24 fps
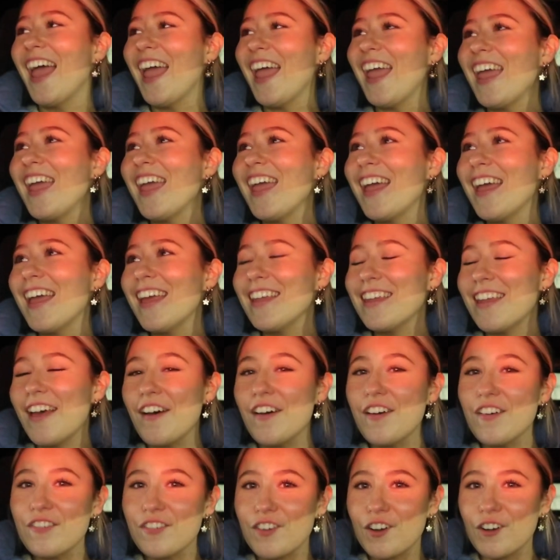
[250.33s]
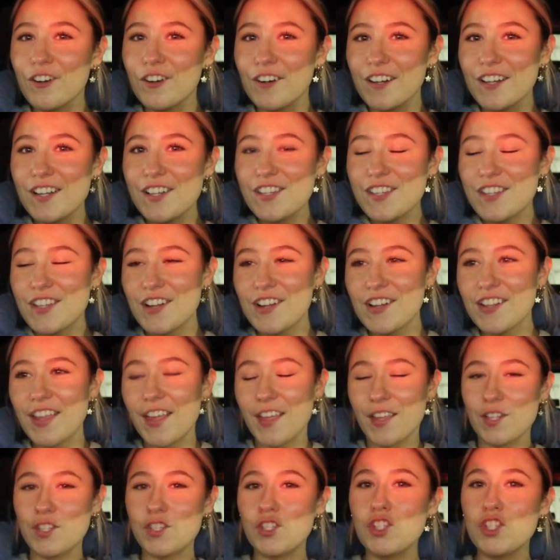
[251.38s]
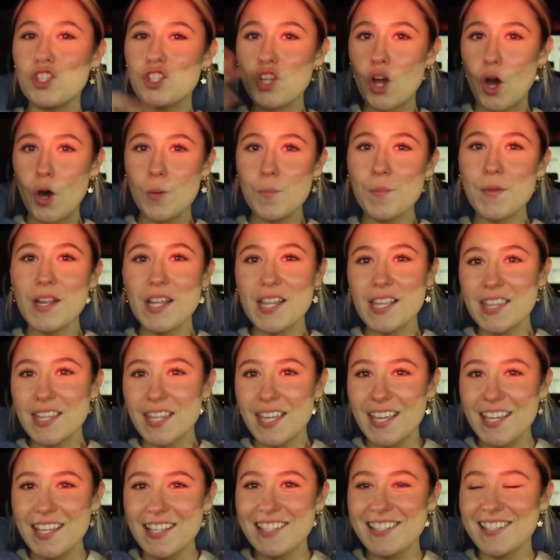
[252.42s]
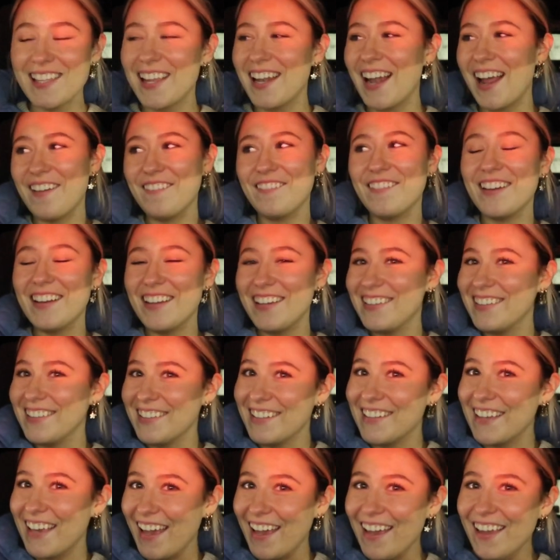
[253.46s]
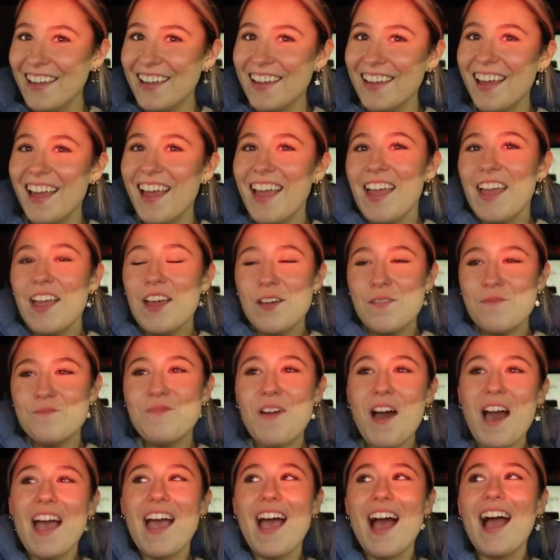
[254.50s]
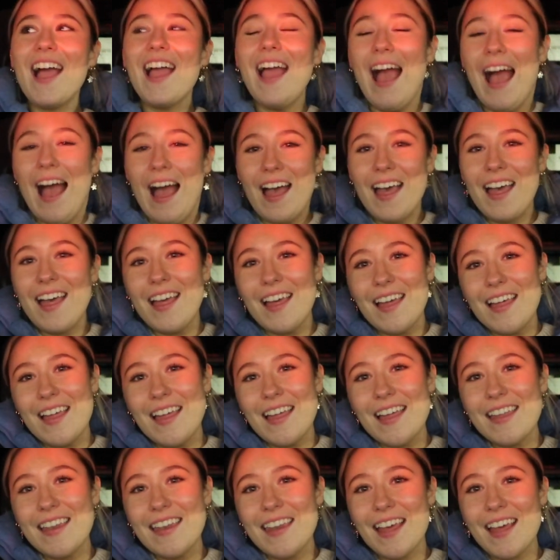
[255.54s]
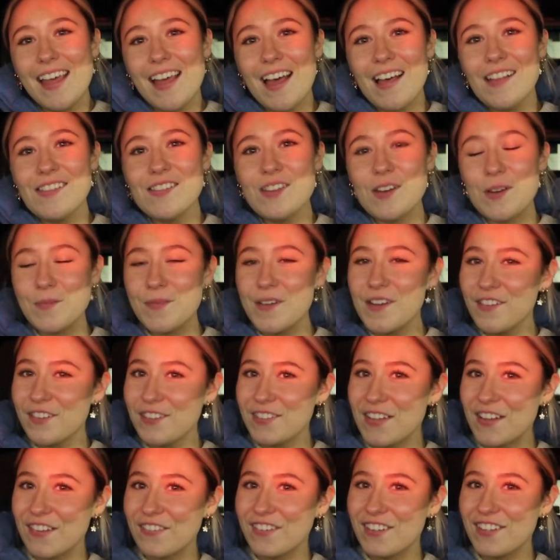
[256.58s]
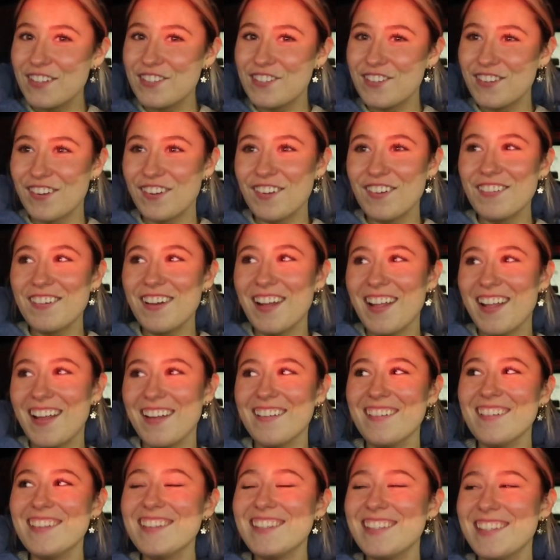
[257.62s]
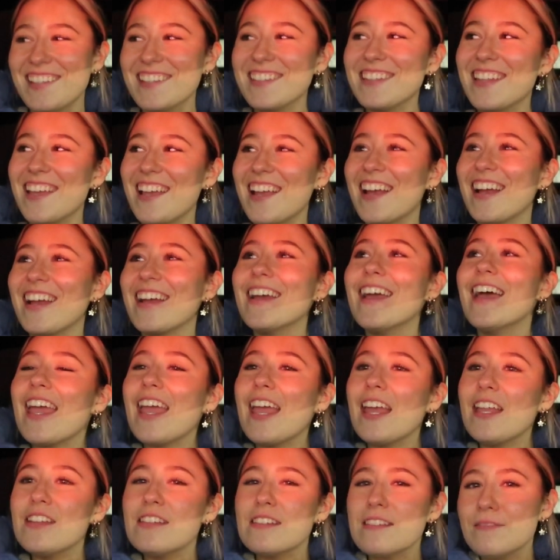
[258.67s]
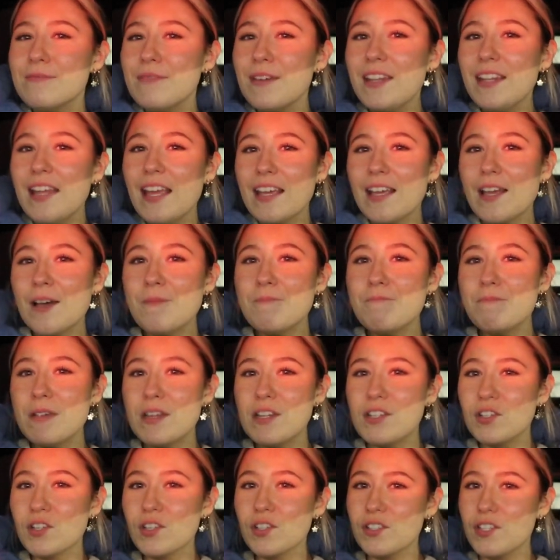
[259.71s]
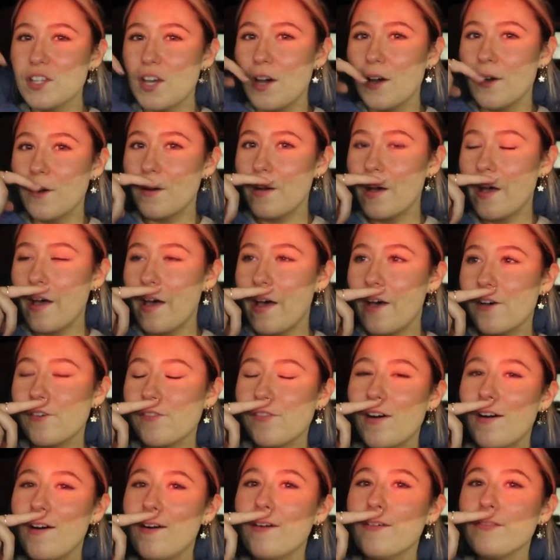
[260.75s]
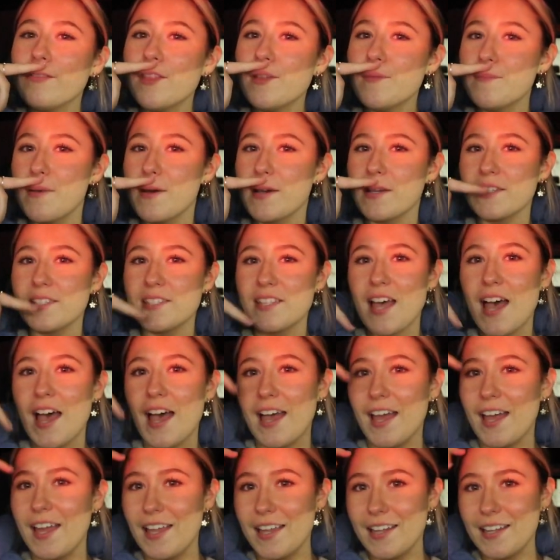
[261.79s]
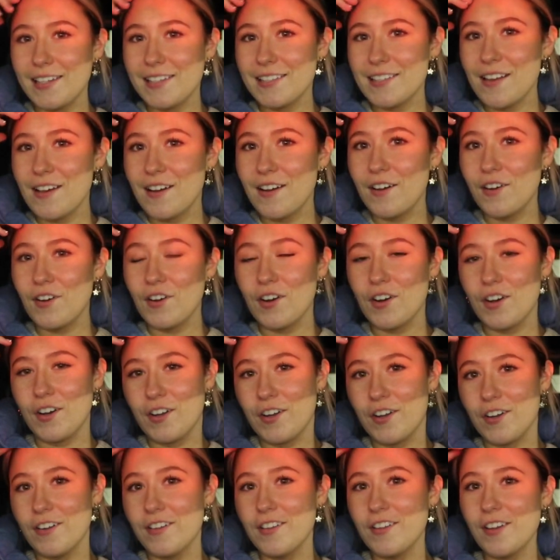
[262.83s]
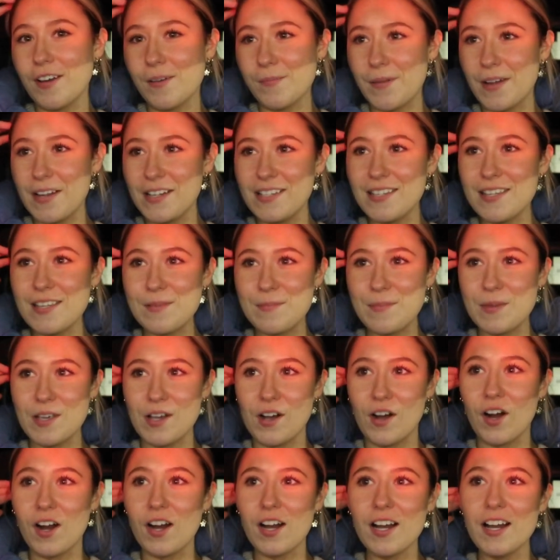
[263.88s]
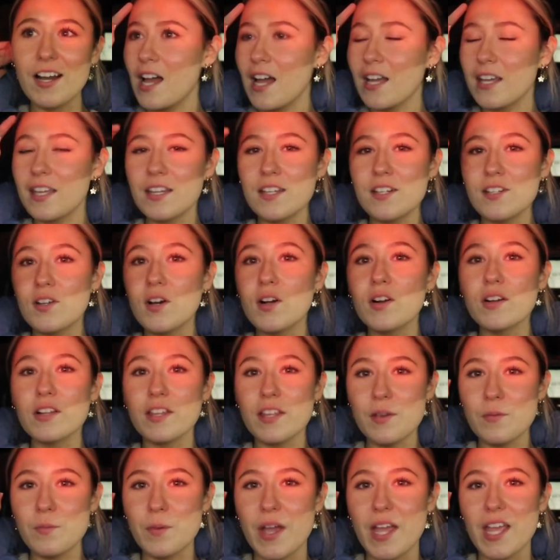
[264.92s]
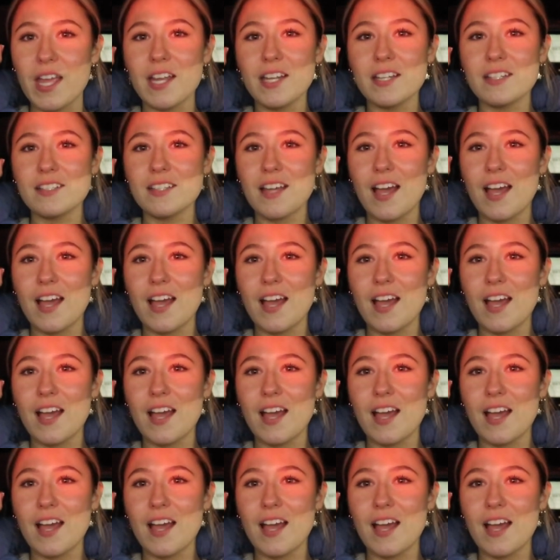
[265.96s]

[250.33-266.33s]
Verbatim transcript: And of course there are like so many things that I wanted to get but I had a little bit of self-control while I was in there and just made like a mental note of all of the books that are currently on my TBR. I could totally wait.